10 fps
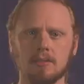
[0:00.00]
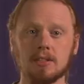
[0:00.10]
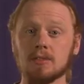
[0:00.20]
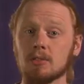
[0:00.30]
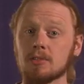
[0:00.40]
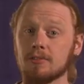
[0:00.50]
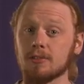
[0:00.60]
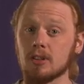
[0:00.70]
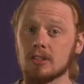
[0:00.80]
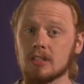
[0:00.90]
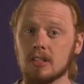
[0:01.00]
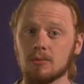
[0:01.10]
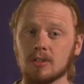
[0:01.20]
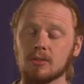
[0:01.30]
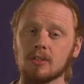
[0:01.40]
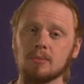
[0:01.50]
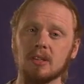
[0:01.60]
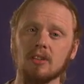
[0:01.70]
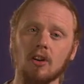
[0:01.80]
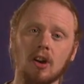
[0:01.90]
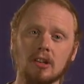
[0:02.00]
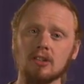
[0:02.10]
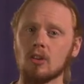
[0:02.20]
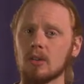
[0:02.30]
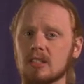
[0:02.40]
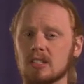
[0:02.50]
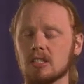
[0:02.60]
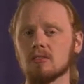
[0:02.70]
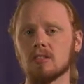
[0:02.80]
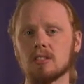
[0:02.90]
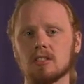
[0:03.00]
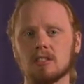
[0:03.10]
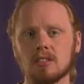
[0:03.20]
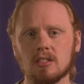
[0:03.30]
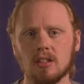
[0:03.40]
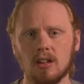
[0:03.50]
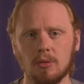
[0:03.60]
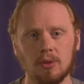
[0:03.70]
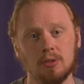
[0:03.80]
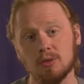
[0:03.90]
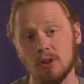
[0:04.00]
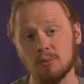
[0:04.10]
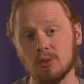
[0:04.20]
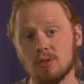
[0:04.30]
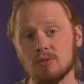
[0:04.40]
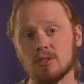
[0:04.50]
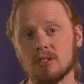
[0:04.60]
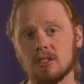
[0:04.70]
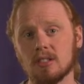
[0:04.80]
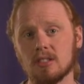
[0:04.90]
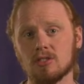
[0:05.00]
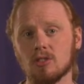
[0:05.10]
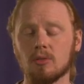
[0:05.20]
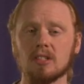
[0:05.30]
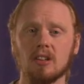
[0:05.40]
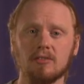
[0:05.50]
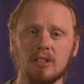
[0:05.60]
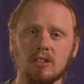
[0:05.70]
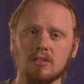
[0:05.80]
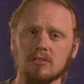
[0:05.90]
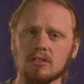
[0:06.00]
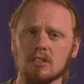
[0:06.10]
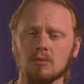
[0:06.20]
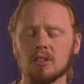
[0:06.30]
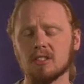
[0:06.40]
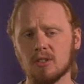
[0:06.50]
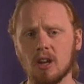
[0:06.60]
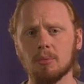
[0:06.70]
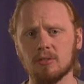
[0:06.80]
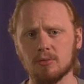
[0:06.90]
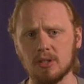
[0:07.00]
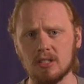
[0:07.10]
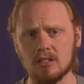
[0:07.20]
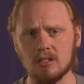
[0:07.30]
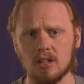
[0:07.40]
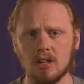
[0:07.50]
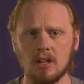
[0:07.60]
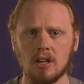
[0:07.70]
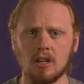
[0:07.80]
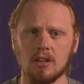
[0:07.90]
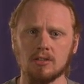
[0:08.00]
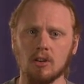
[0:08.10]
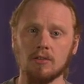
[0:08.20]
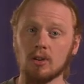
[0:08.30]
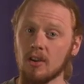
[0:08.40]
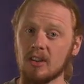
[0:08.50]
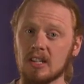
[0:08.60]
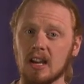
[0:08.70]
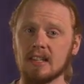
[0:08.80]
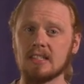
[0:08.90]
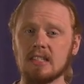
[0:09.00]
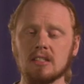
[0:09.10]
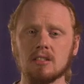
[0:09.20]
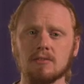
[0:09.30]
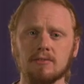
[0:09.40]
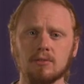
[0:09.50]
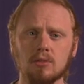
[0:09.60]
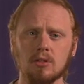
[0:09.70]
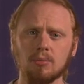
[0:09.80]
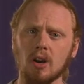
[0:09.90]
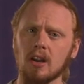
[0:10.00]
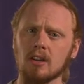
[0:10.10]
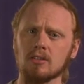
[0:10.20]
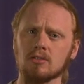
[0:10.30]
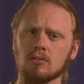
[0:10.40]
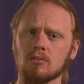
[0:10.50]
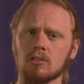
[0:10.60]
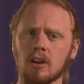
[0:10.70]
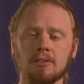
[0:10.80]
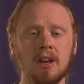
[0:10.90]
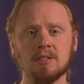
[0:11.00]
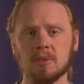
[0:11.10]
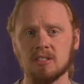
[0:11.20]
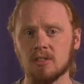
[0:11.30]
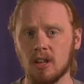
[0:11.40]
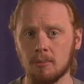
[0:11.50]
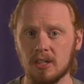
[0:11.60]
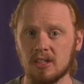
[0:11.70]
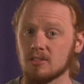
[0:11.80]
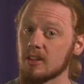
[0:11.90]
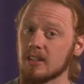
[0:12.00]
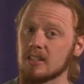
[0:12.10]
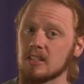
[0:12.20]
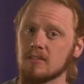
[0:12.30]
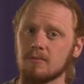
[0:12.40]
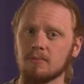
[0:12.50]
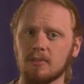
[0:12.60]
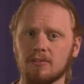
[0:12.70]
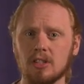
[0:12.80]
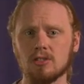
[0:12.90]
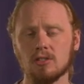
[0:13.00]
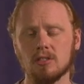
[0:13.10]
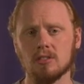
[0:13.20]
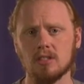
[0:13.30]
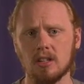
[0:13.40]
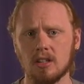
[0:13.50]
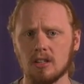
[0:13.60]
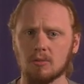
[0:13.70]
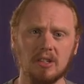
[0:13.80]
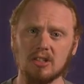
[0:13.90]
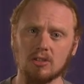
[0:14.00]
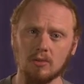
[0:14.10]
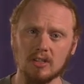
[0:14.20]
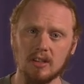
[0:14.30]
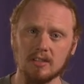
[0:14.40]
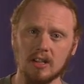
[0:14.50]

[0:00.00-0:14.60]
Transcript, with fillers: This video is the first in what's going to be an ongoing series. Uh, we're going to try and produce these show and tell videos uh, once every couple of weeks. So if you have any ideas for products or other aspects of the company that you'd like to see featured uh, in one of these show and tell